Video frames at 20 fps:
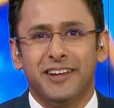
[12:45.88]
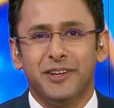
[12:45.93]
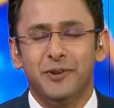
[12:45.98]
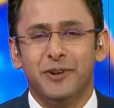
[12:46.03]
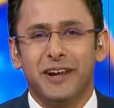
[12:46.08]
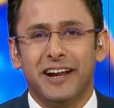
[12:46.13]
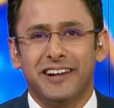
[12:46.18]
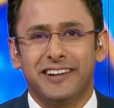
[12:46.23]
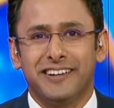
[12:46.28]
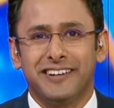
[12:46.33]

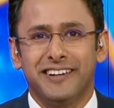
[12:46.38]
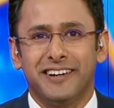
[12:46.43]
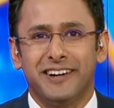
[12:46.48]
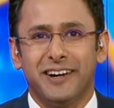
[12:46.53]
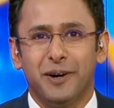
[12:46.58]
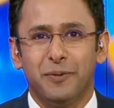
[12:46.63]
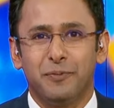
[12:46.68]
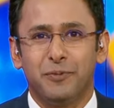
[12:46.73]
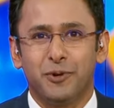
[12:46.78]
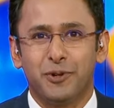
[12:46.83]
you get uh,
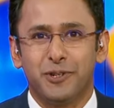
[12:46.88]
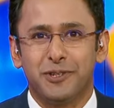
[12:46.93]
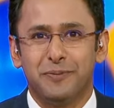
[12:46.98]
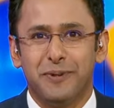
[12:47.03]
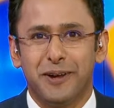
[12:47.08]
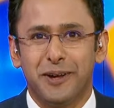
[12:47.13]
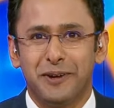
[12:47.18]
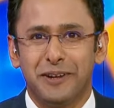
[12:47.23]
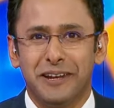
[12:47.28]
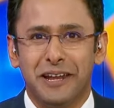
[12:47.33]
approached
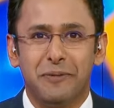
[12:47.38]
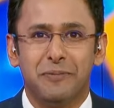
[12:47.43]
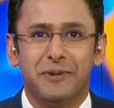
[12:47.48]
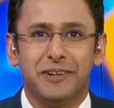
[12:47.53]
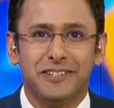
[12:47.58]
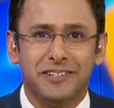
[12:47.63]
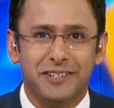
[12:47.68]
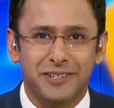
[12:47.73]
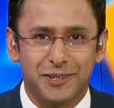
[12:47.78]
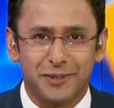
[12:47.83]
by your
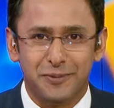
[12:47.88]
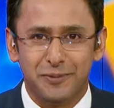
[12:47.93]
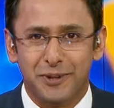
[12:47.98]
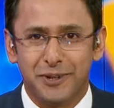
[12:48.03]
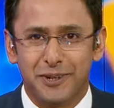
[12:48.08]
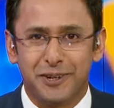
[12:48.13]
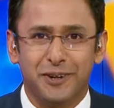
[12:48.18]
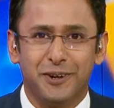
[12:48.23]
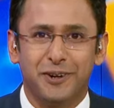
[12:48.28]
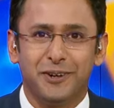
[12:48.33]
neighbor's
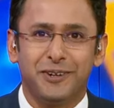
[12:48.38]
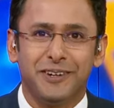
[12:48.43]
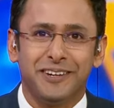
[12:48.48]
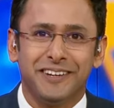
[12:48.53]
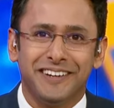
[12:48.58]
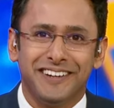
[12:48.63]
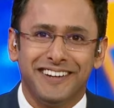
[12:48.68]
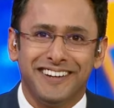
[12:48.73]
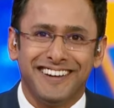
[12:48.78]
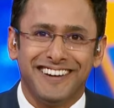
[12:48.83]
distributor
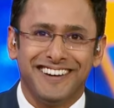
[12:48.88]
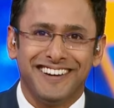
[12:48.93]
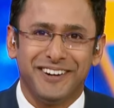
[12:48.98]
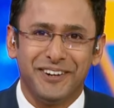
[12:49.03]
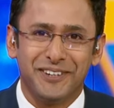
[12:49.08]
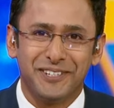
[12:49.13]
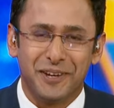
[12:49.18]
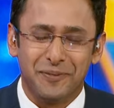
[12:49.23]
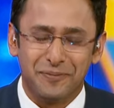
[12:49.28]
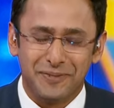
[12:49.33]
uh,
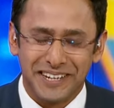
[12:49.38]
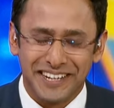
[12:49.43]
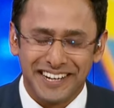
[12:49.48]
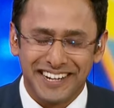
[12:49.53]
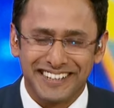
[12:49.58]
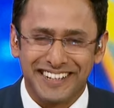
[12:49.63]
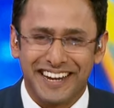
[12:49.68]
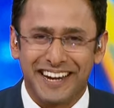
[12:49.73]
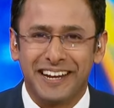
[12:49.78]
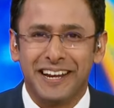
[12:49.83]
or something
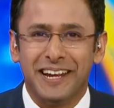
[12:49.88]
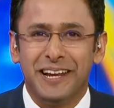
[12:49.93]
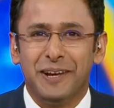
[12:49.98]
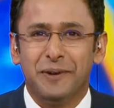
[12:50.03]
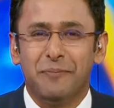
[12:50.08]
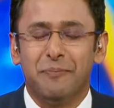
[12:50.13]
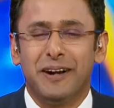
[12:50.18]
like that.